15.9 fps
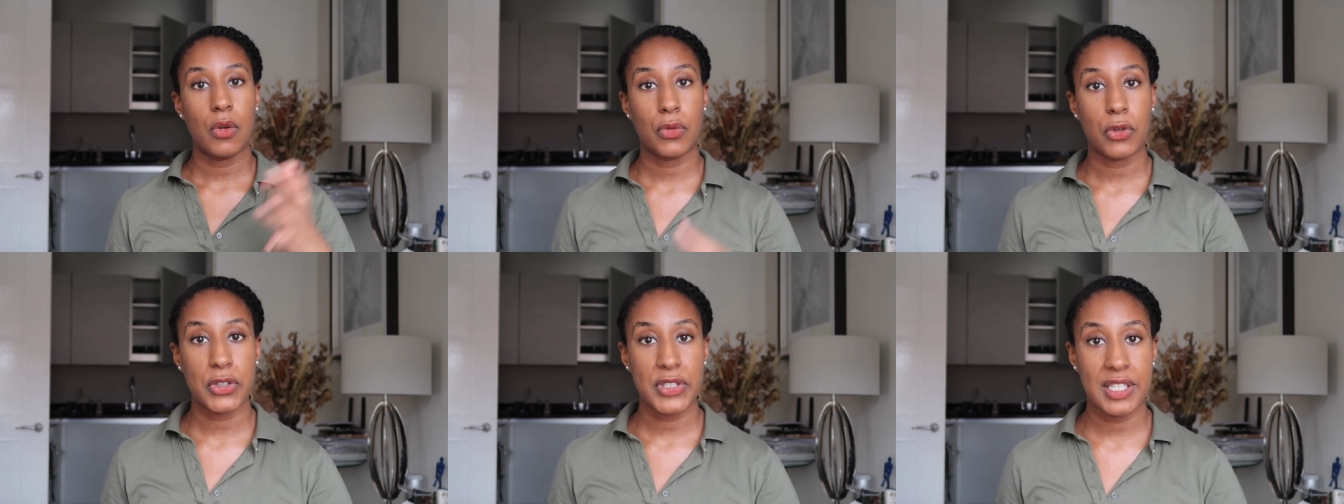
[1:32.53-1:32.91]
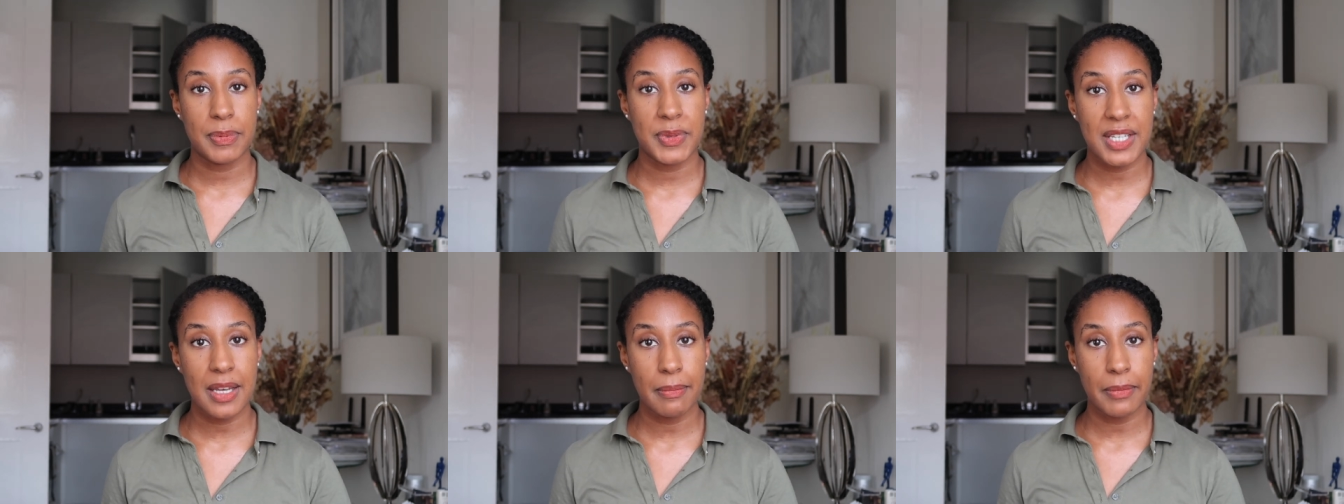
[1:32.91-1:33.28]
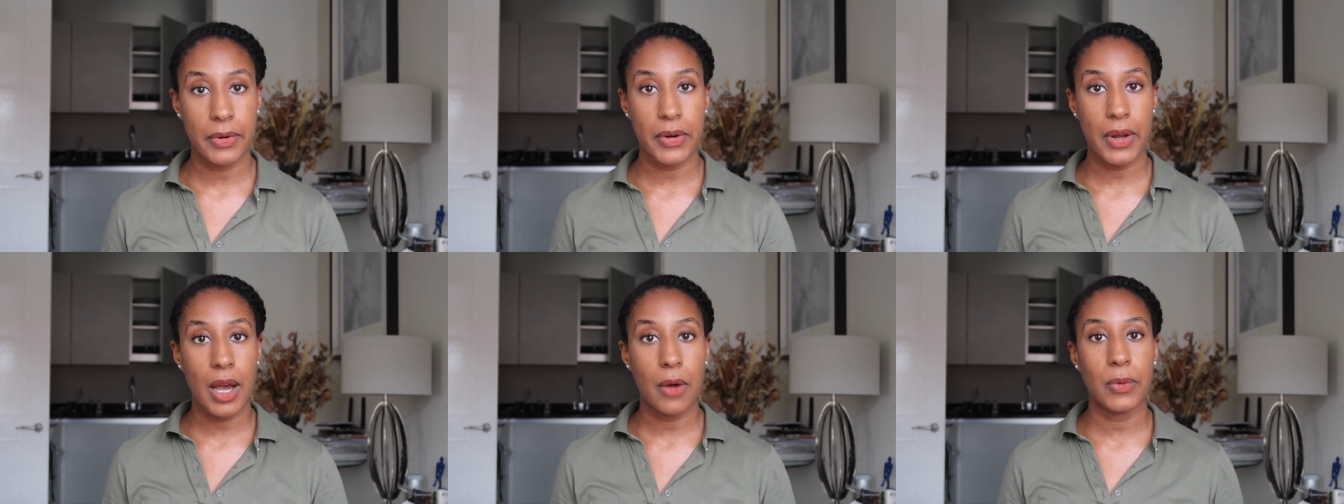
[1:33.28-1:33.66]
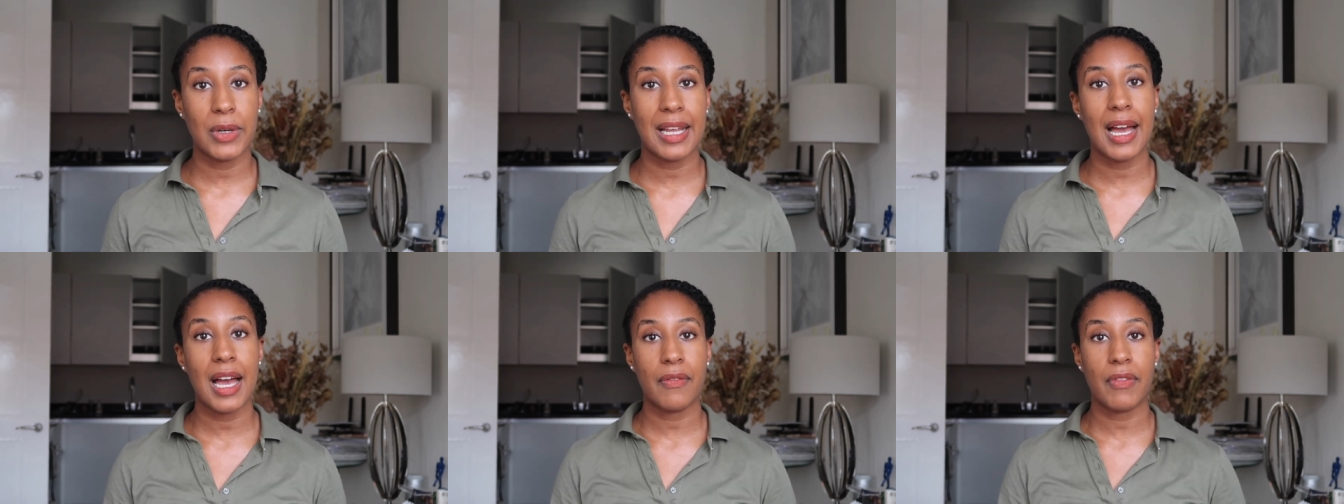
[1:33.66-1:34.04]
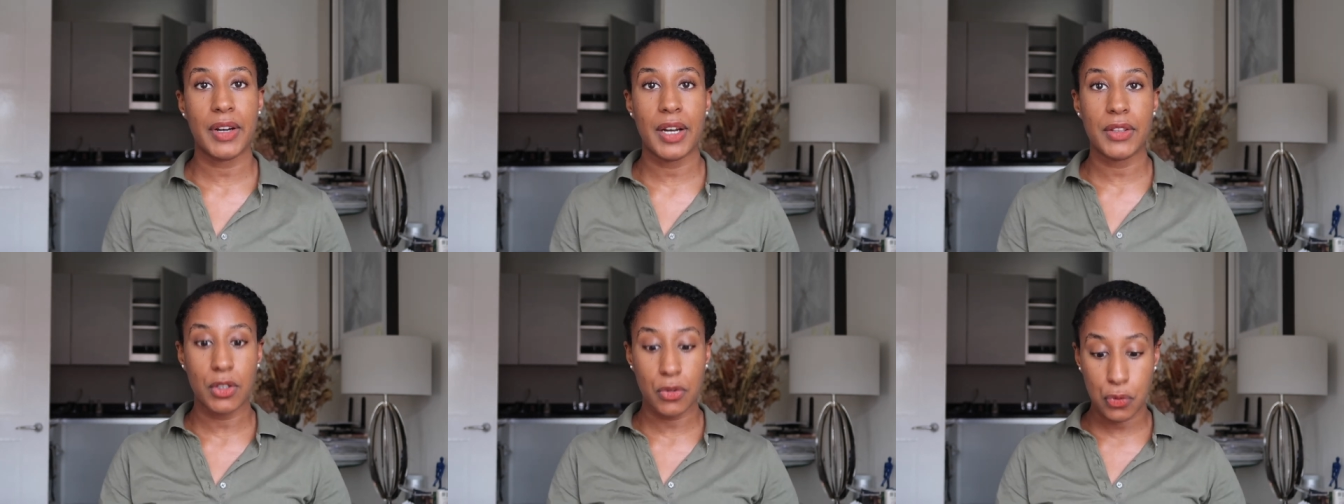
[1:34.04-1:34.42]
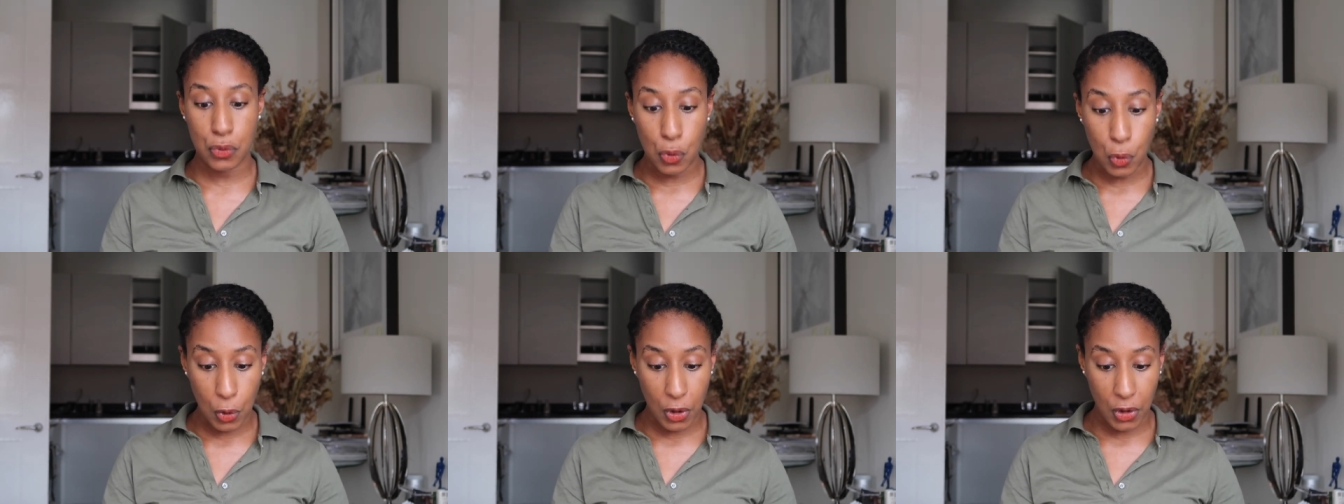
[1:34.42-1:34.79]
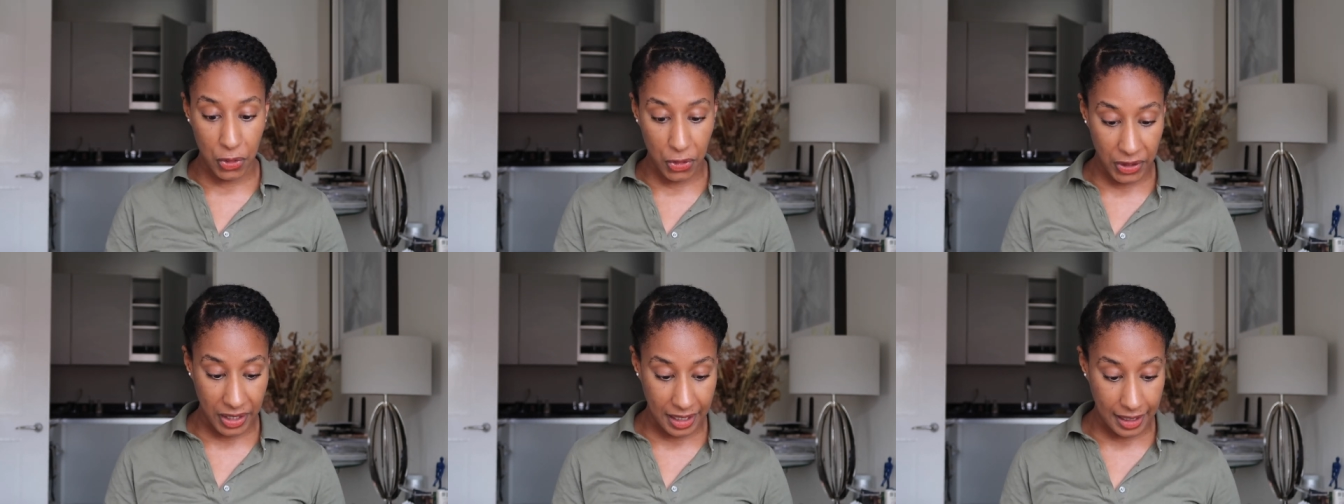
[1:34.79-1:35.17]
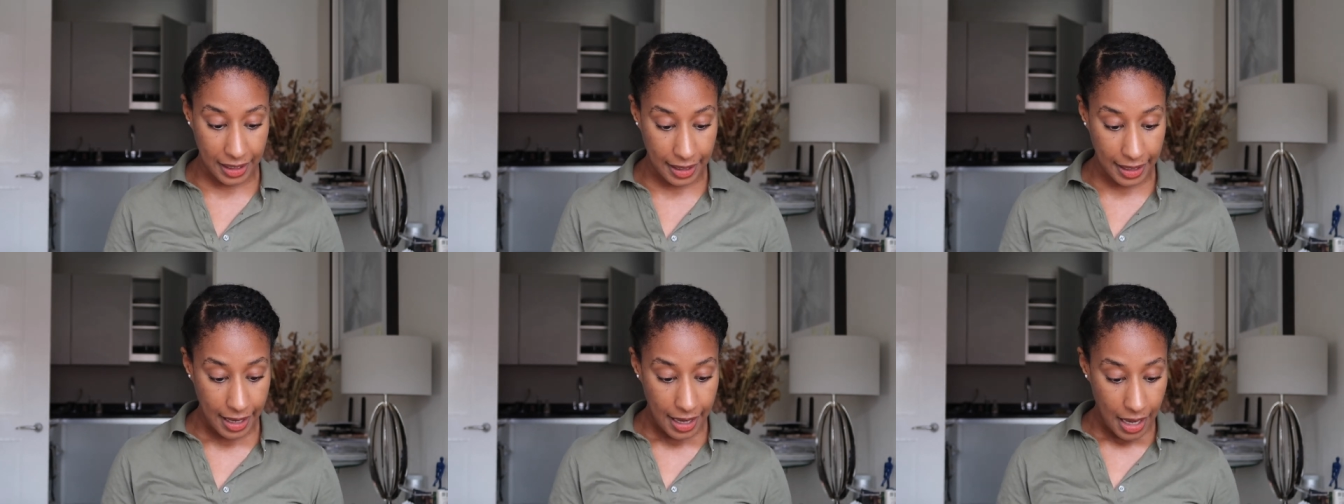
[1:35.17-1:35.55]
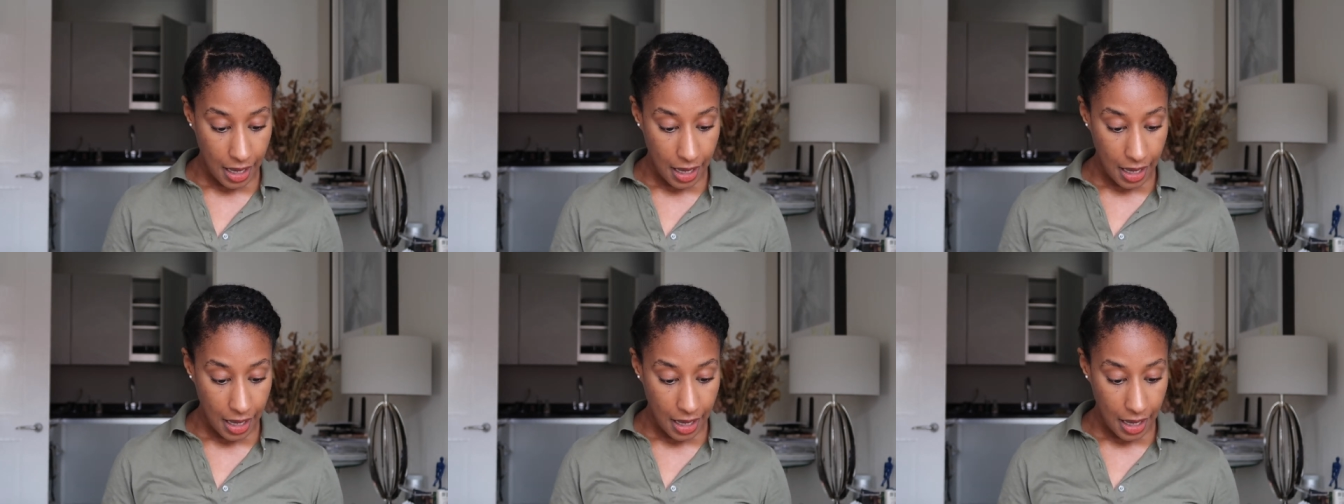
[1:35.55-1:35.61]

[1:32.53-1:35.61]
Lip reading: for September, I will have another full thing.